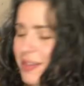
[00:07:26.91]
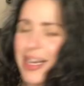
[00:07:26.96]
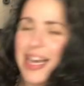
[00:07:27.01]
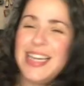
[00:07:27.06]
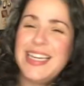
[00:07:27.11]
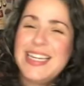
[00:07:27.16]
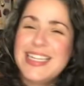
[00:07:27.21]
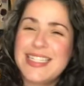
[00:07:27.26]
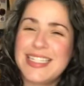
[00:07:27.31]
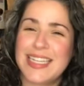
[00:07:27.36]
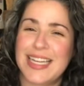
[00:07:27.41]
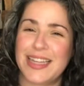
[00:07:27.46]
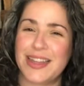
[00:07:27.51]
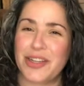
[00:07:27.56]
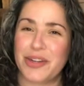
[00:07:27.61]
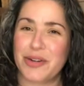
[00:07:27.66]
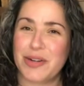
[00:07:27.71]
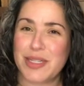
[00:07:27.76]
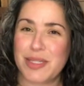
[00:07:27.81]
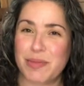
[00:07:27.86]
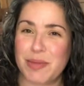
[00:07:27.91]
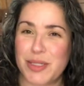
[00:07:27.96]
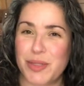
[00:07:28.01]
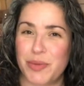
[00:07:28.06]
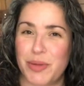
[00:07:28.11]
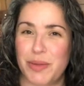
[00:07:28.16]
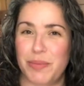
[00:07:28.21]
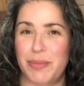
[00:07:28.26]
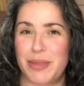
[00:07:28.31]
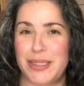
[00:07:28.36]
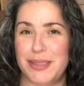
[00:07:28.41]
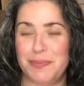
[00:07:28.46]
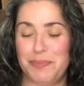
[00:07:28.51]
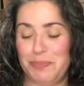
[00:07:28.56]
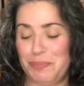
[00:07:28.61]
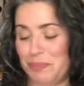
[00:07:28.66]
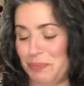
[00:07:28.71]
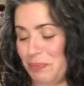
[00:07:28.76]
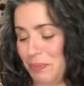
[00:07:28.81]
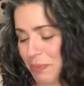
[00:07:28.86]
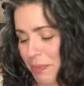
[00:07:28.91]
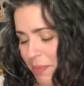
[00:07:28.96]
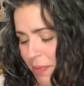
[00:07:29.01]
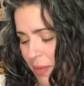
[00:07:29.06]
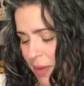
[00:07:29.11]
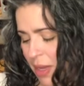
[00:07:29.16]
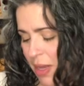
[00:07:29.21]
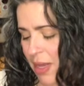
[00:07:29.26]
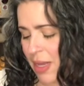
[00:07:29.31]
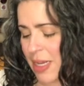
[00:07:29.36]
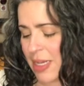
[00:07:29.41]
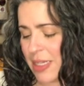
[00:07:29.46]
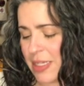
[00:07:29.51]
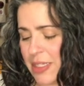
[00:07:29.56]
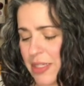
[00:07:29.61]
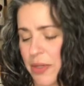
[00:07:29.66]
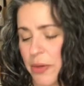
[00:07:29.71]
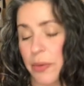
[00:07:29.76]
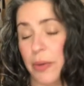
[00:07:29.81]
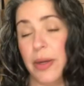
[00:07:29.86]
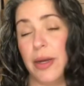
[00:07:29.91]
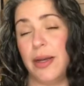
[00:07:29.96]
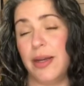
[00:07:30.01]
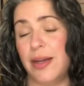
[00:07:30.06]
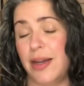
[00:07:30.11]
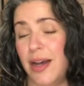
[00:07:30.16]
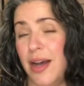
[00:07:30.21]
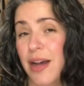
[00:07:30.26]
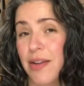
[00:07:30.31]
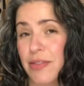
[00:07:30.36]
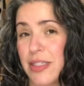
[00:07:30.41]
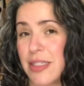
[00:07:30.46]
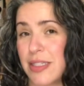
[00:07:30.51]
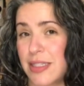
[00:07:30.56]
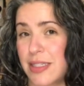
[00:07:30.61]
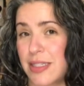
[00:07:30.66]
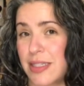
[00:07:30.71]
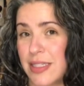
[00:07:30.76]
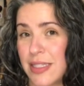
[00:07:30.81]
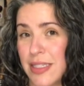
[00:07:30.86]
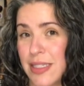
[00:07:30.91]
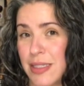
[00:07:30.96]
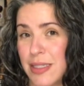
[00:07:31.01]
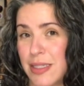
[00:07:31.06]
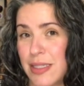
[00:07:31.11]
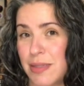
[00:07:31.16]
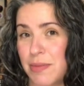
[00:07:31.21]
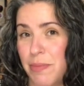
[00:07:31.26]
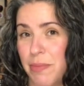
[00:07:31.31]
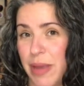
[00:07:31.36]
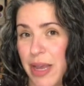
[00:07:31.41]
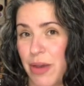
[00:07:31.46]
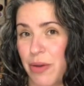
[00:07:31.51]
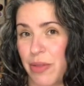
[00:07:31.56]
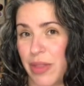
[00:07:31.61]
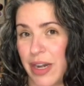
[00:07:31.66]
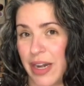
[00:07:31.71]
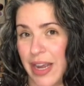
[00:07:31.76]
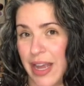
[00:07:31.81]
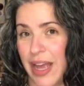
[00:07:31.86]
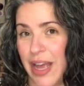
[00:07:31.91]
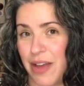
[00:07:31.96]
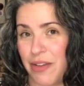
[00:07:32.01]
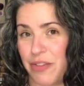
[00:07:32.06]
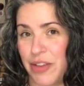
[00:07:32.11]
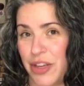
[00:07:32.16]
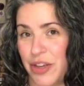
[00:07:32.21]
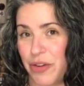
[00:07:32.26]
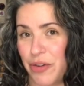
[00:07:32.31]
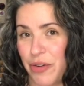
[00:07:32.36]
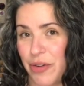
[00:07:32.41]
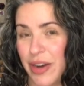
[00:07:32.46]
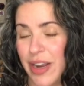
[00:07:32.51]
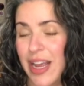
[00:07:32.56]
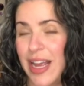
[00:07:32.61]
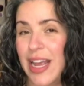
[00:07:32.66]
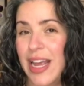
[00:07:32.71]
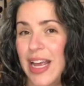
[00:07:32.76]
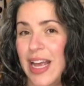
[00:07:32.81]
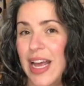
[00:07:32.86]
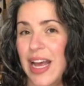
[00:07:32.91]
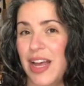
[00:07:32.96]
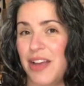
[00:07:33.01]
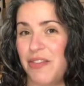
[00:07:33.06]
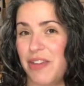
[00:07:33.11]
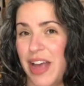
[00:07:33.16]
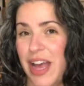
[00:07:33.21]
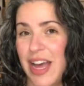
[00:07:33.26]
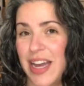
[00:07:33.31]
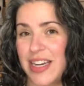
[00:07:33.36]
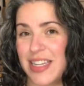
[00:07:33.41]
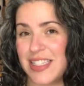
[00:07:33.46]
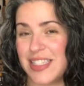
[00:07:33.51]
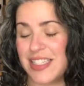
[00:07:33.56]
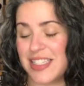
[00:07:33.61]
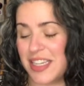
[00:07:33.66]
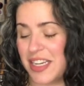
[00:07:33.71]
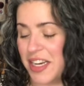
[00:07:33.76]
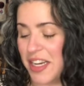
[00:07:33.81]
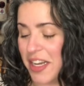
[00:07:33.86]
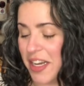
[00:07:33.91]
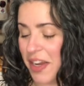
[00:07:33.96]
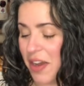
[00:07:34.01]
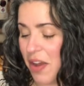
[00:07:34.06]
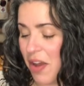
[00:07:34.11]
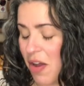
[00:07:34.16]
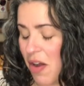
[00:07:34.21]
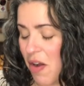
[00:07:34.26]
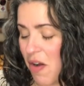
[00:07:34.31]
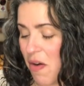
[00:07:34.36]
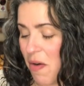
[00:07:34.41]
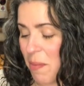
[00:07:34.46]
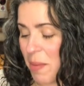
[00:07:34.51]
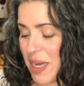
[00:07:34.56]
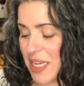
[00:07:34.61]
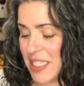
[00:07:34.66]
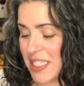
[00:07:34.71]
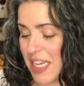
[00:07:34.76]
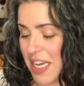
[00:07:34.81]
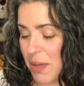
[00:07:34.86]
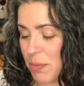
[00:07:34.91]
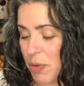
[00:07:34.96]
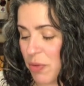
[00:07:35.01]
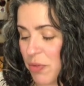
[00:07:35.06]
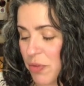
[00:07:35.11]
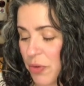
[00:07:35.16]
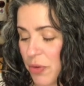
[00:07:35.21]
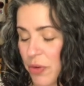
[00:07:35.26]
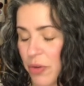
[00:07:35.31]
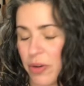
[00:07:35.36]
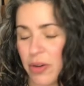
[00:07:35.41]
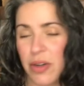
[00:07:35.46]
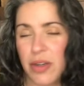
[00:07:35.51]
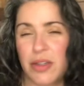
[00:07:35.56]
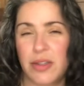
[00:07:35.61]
need to get the Christmas one, but so obviously this mail that I have here, I've had it sitting on my table for